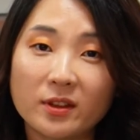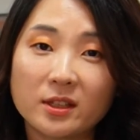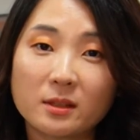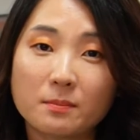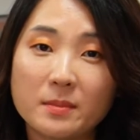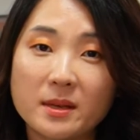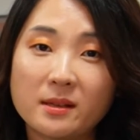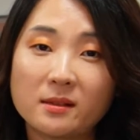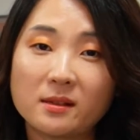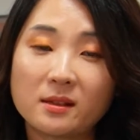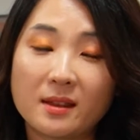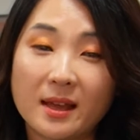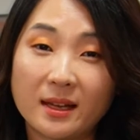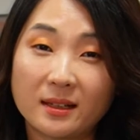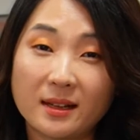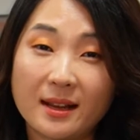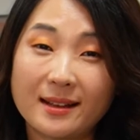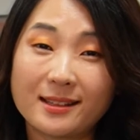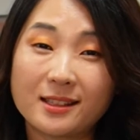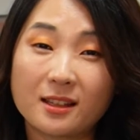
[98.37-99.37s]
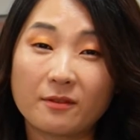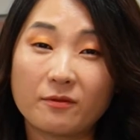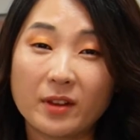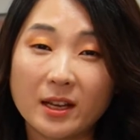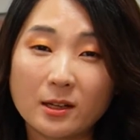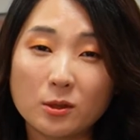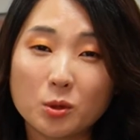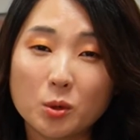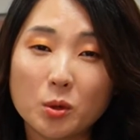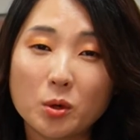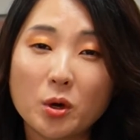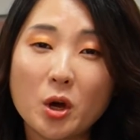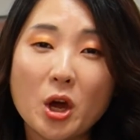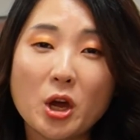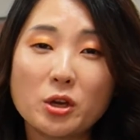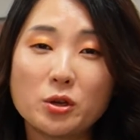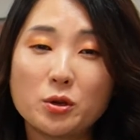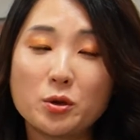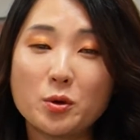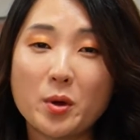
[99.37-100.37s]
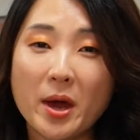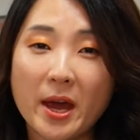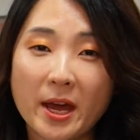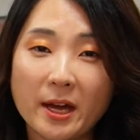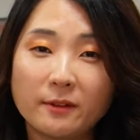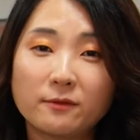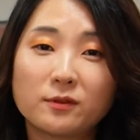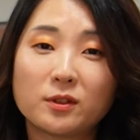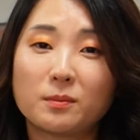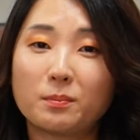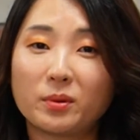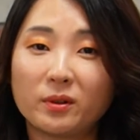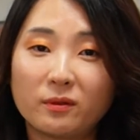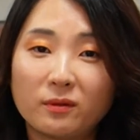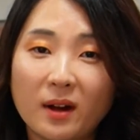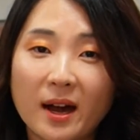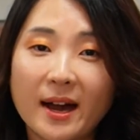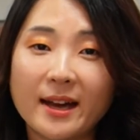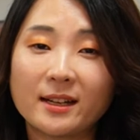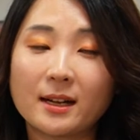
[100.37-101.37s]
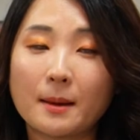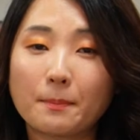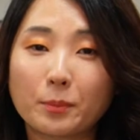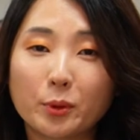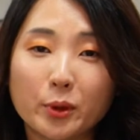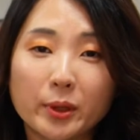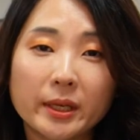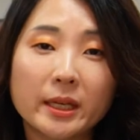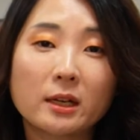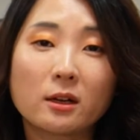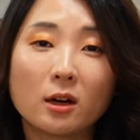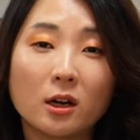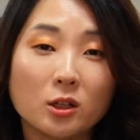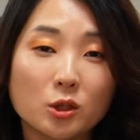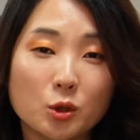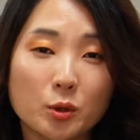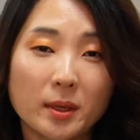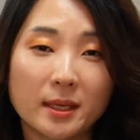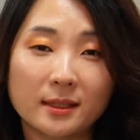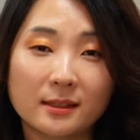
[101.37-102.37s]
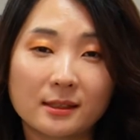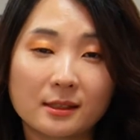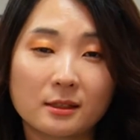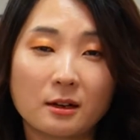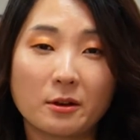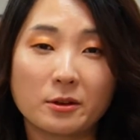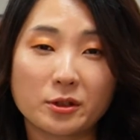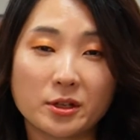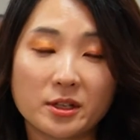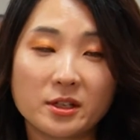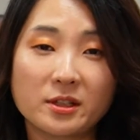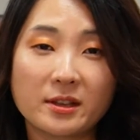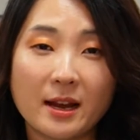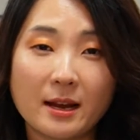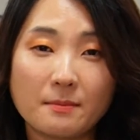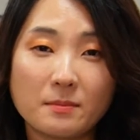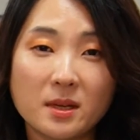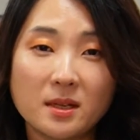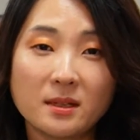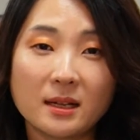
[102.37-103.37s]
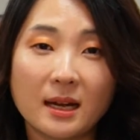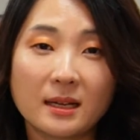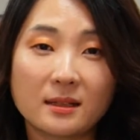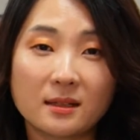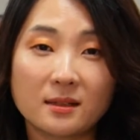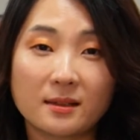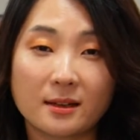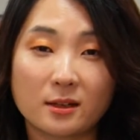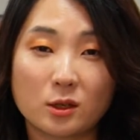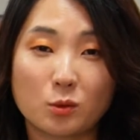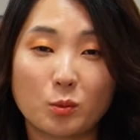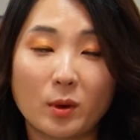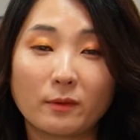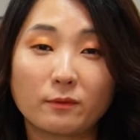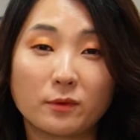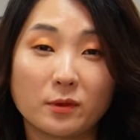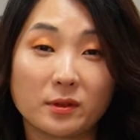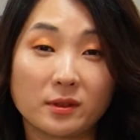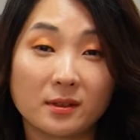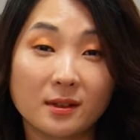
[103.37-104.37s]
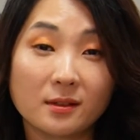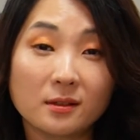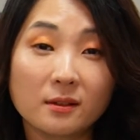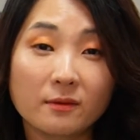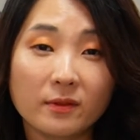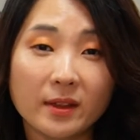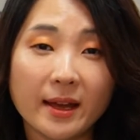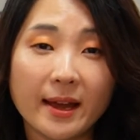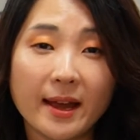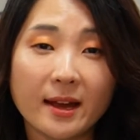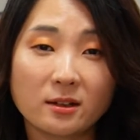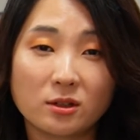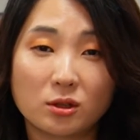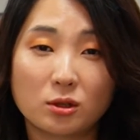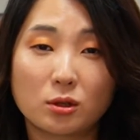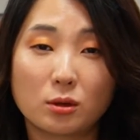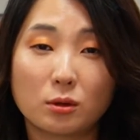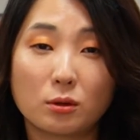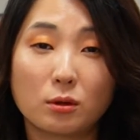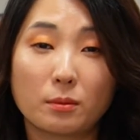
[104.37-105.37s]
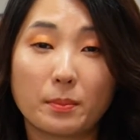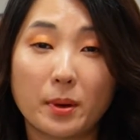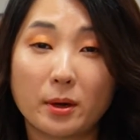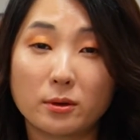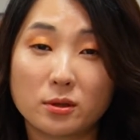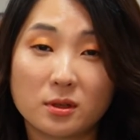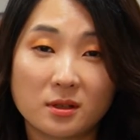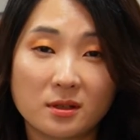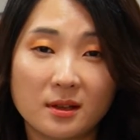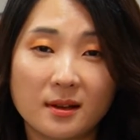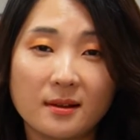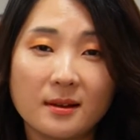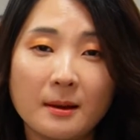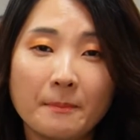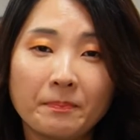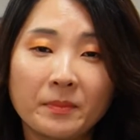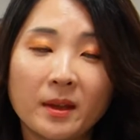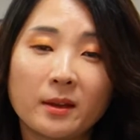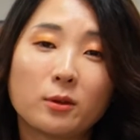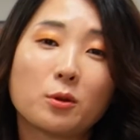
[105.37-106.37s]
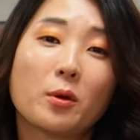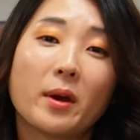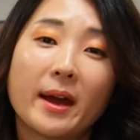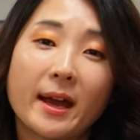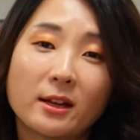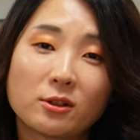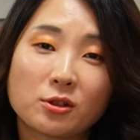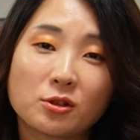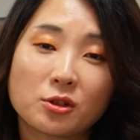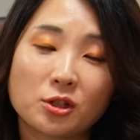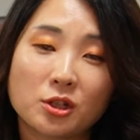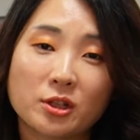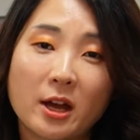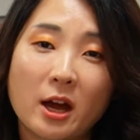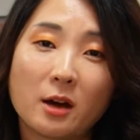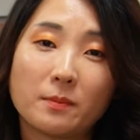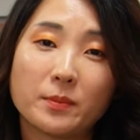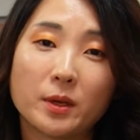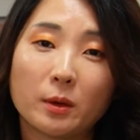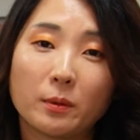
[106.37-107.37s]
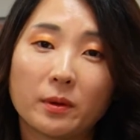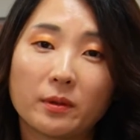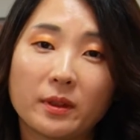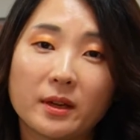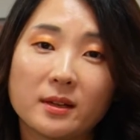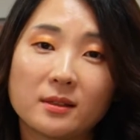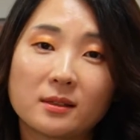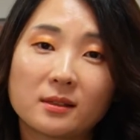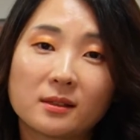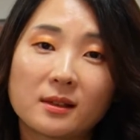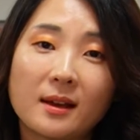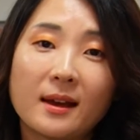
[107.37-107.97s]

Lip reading: This means that as a vendor, you have to provide a pre-contract disclosure statement under Section 146 of the Act to the purchaser. Your agent should help you with this.